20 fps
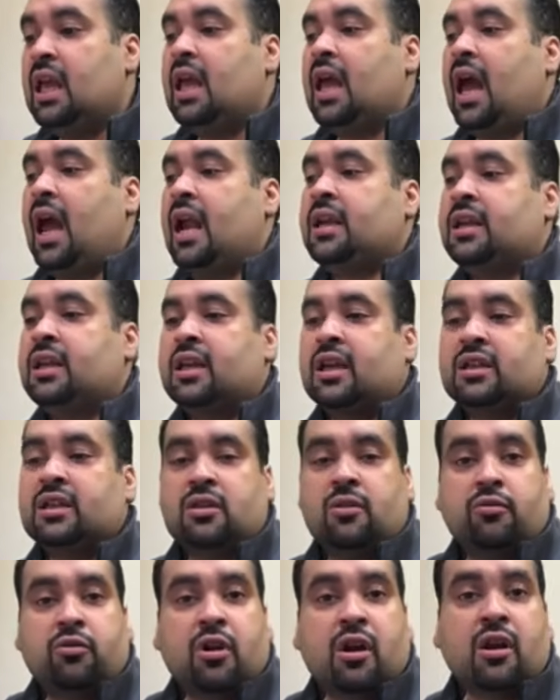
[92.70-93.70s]
And in
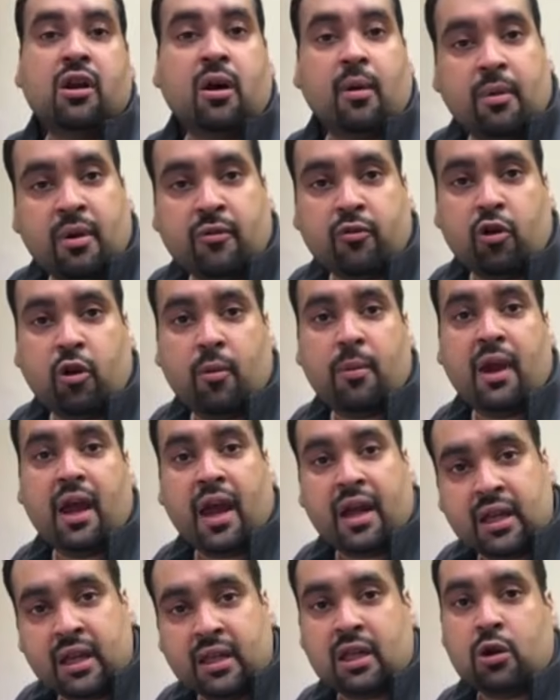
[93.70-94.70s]
case if you are coming from
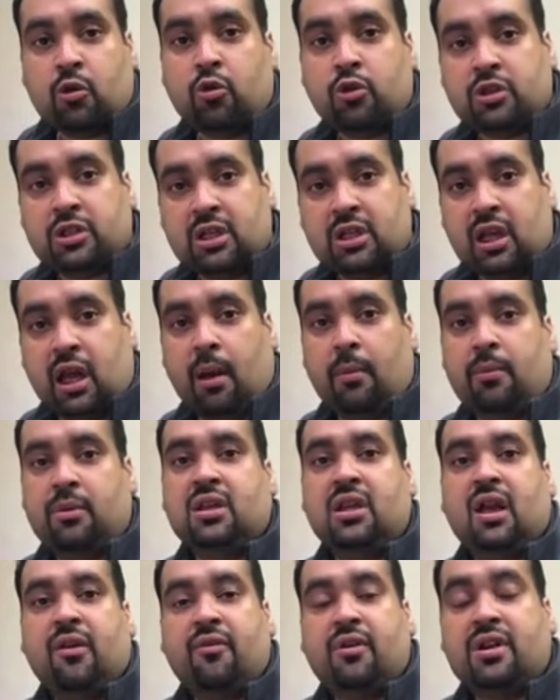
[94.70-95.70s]
another hosting company,
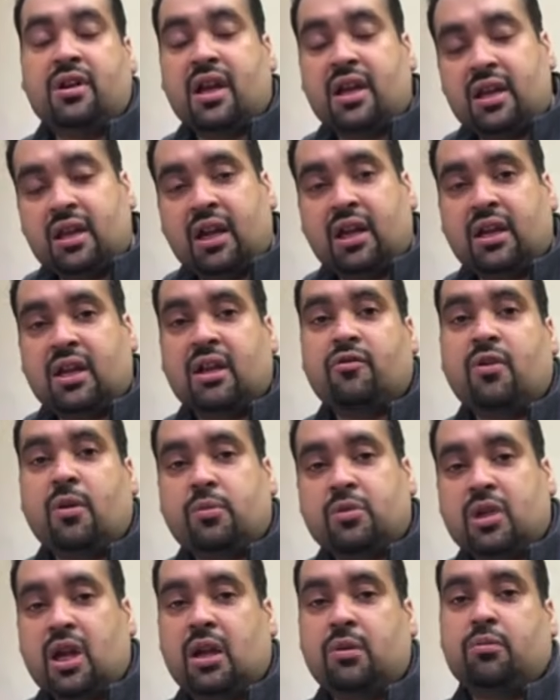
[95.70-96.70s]
they have a dedicated
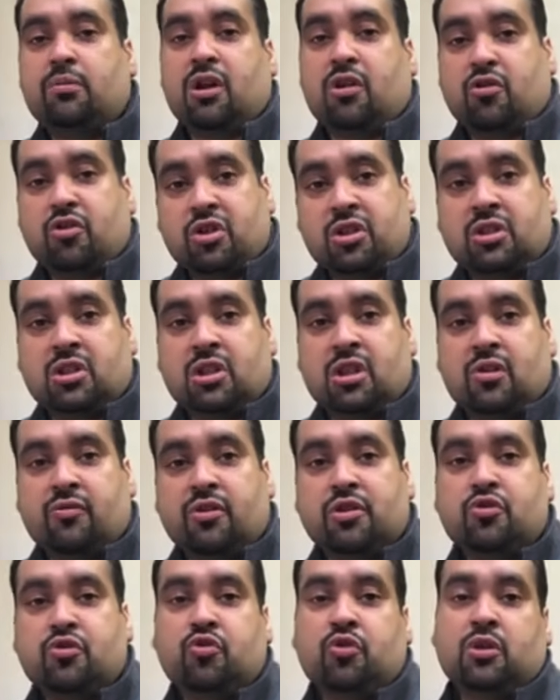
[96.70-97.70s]
website migration
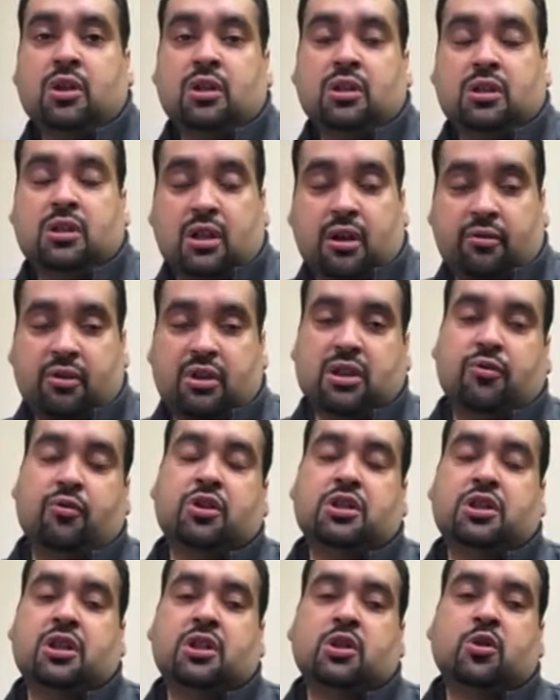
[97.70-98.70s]
service
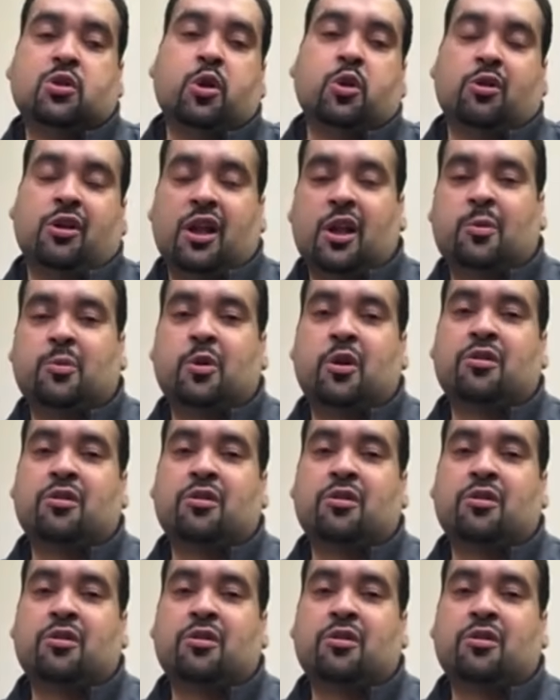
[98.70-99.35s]
which is going to help you in